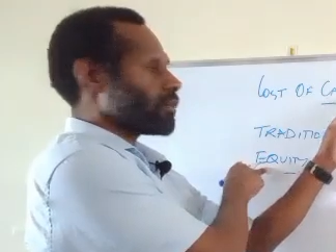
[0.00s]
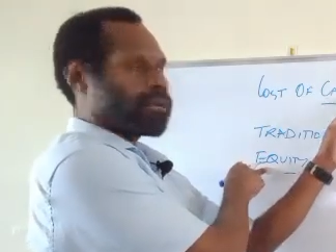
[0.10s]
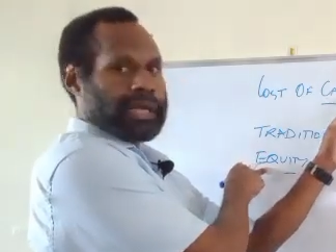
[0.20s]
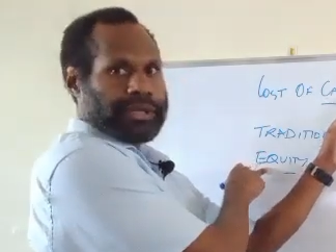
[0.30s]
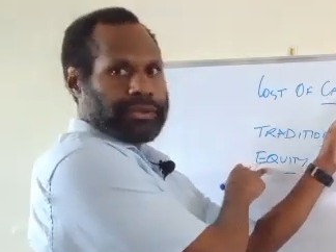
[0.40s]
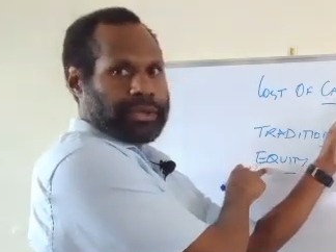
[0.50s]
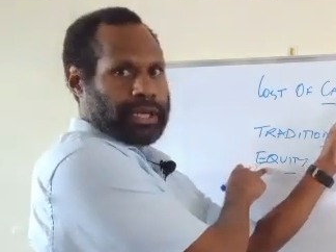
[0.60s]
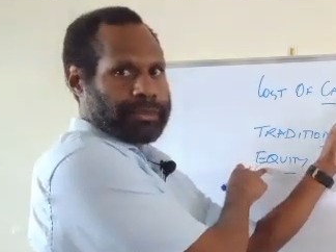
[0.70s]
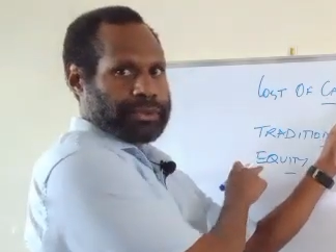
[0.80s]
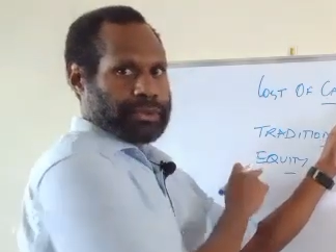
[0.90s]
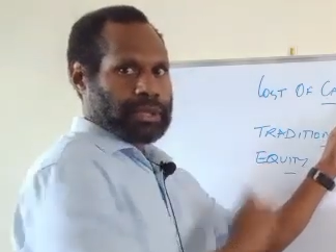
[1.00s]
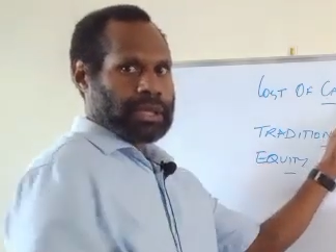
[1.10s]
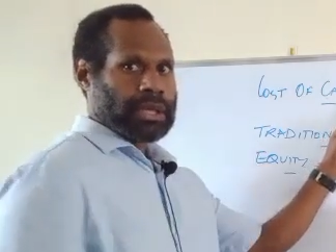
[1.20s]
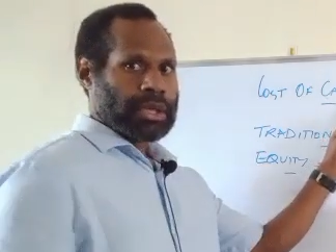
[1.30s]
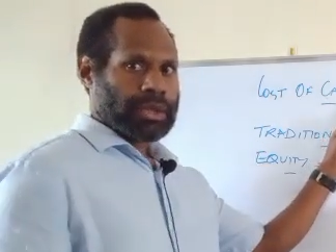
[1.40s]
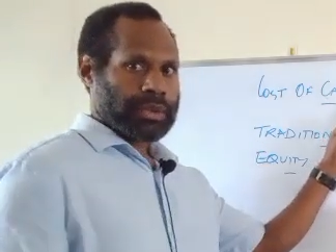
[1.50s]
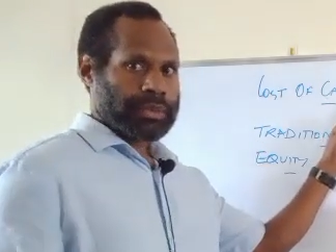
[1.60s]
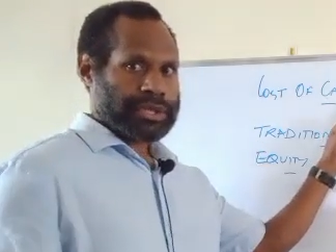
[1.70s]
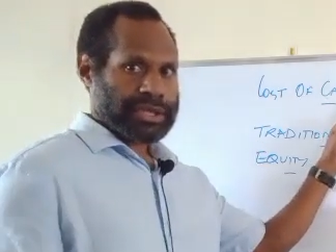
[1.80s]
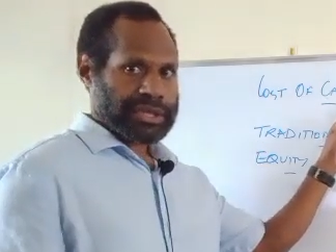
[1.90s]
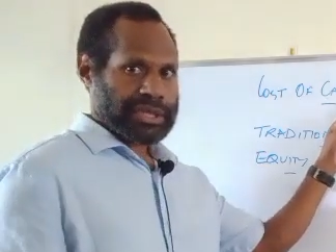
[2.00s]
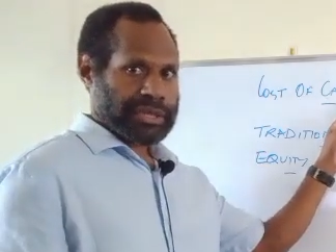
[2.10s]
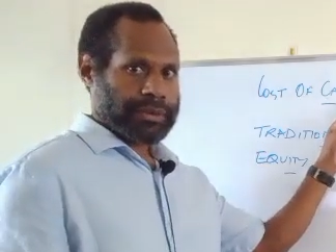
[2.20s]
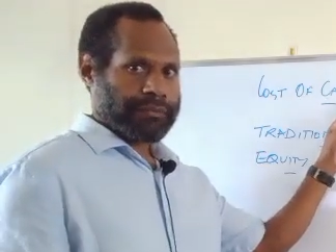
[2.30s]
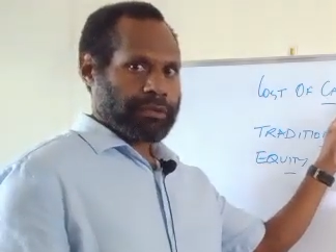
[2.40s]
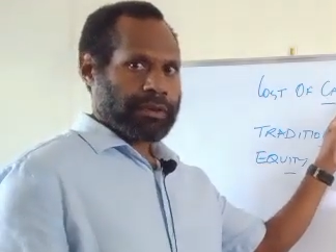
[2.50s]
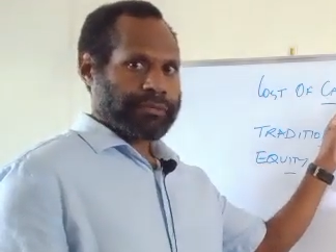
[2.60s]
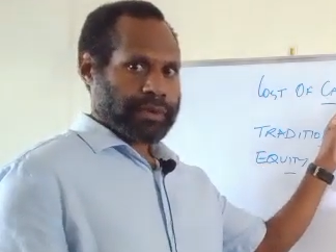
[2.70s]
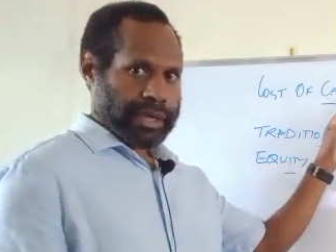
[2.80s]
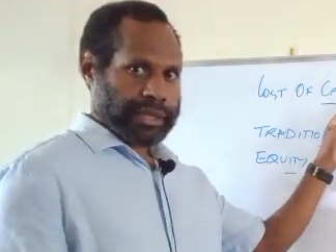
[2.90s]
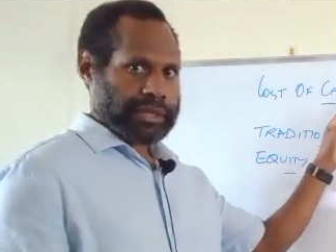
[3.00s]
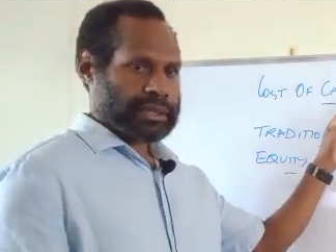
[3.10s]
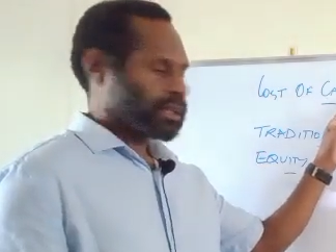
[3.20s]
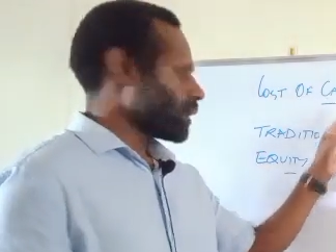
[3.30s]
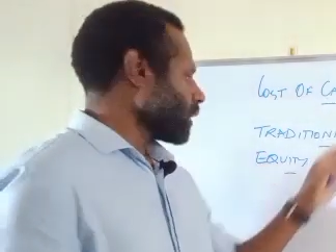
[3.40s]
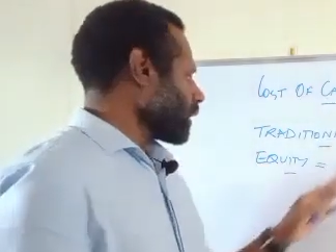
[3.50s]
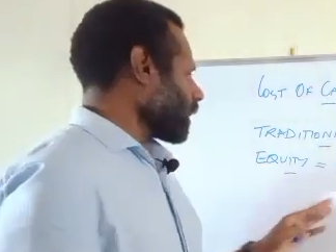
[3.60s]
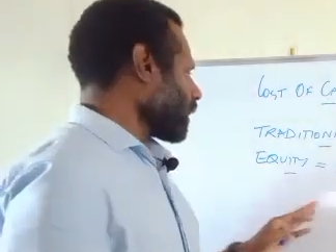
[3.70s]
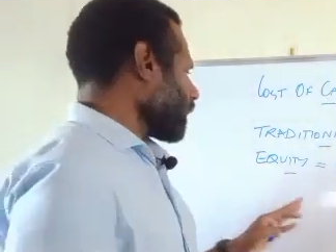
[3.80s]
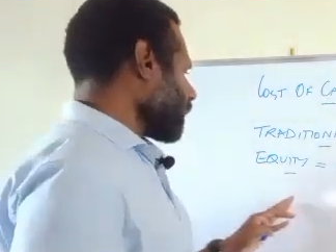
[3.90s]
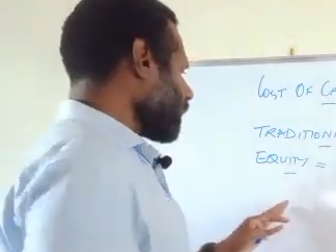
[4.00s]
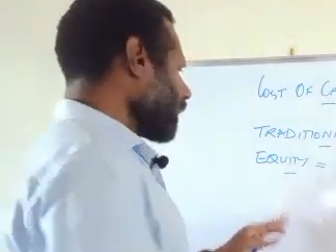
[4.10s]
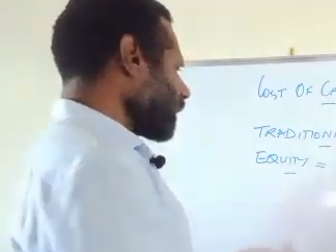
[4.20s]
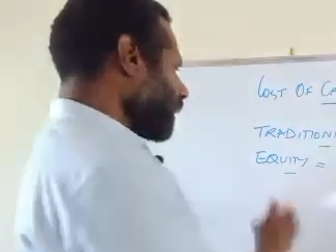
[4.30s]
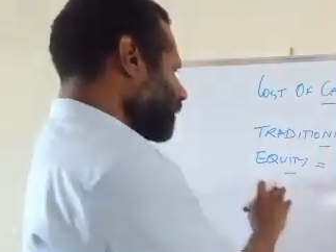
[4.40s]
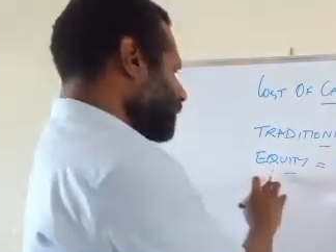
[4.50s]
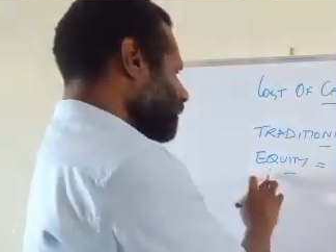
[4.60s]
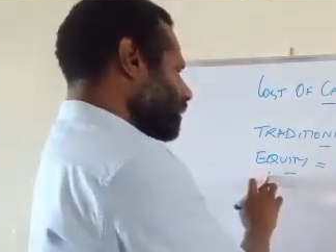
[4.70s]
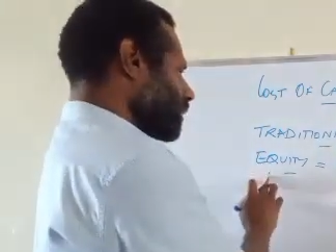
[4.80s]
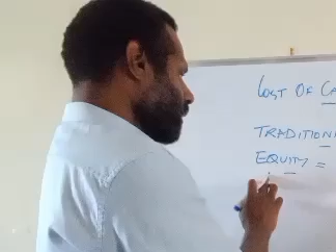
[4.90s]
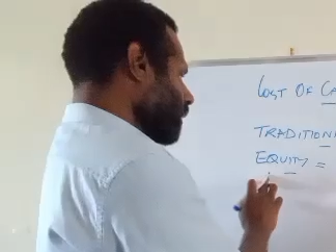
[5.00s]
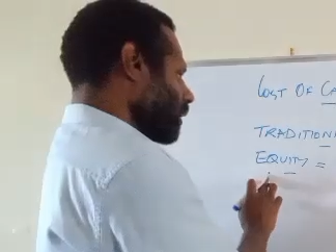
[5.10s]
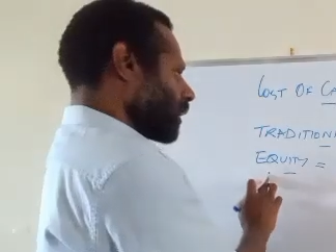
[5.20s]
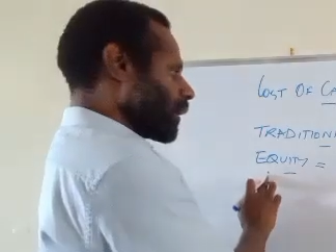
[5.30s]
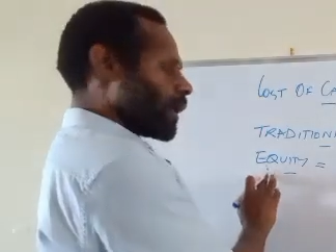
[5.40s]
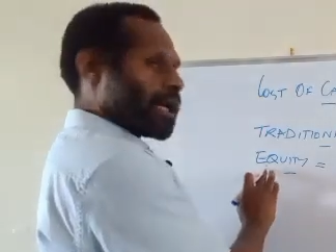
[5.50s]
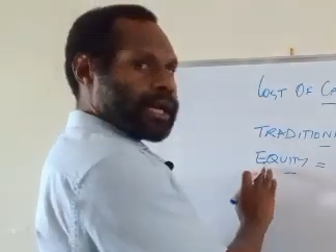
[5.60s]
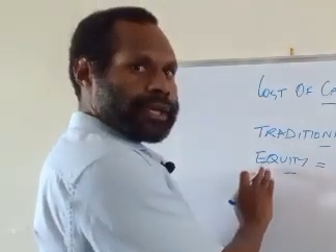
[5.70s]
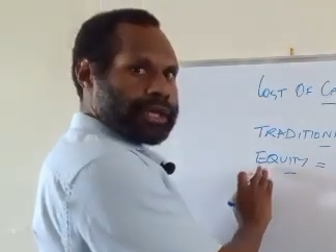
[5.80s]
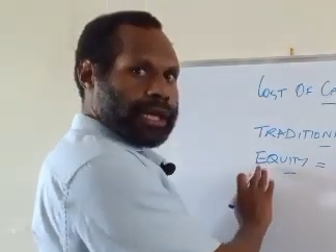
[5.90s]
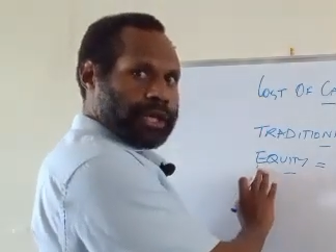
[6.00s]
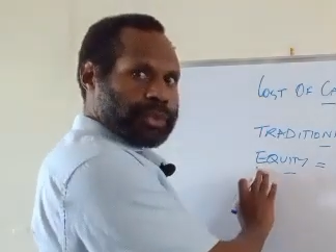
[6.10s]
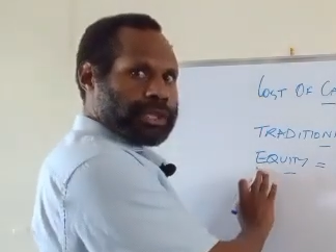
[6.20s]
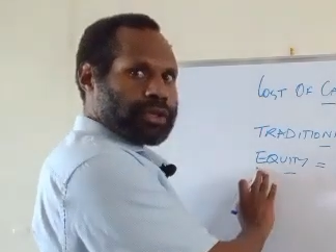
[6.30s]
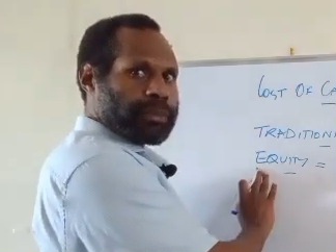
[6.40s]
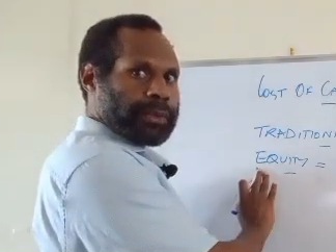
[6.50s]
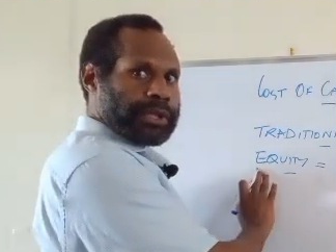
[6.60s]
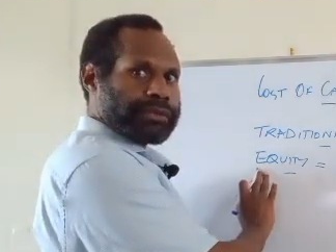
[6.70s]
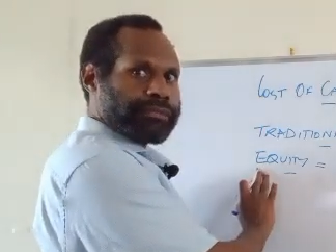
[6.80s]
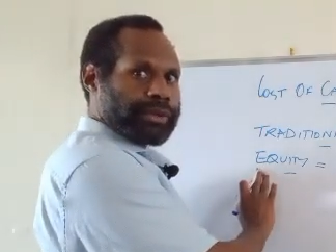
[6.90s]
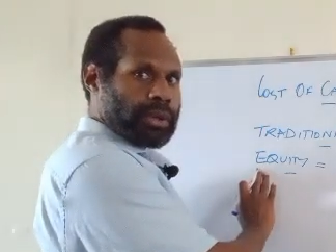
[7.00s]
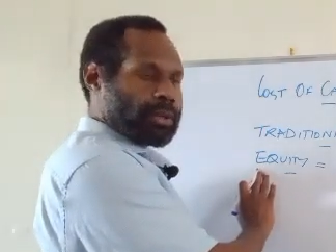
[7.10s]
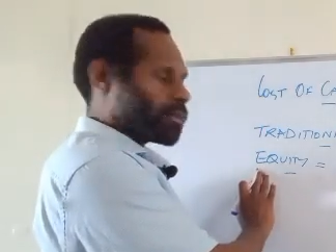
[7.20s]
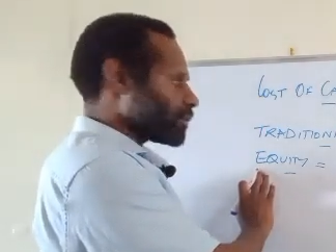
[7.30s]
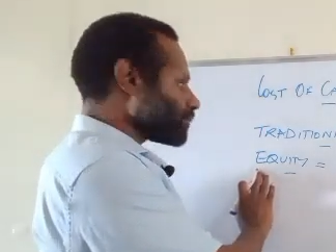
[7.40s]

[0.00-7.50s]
to lend you capital, which is in the form of credit, against the equity component of your loan.